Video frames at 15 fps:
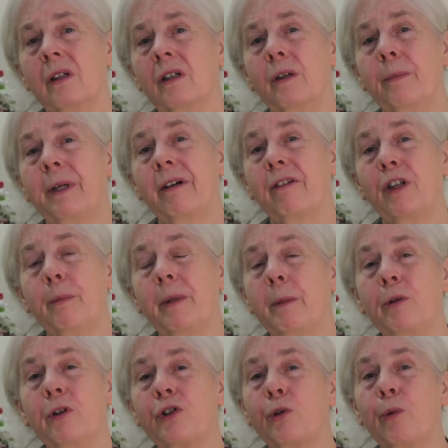apparently
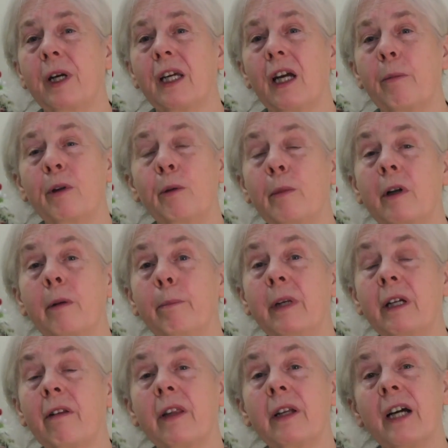people used to wake up in the
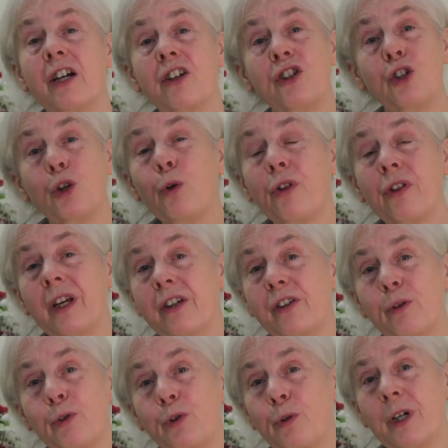middle of the night and do things.
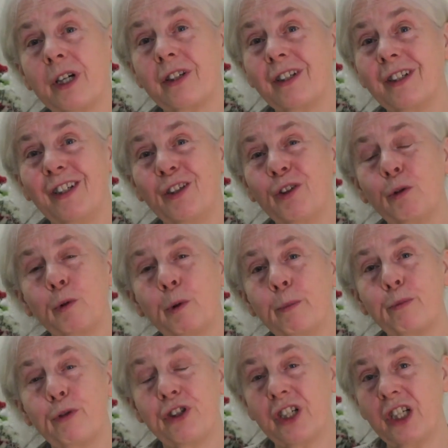It was quite a normal
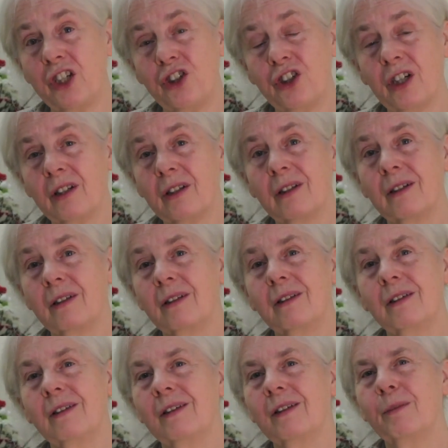procedure,
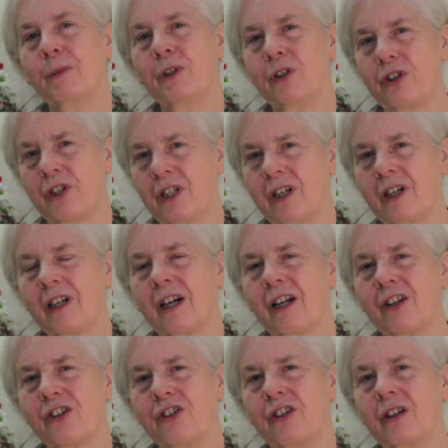but not in our
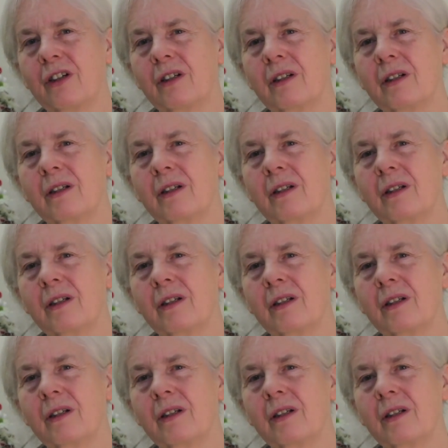culture.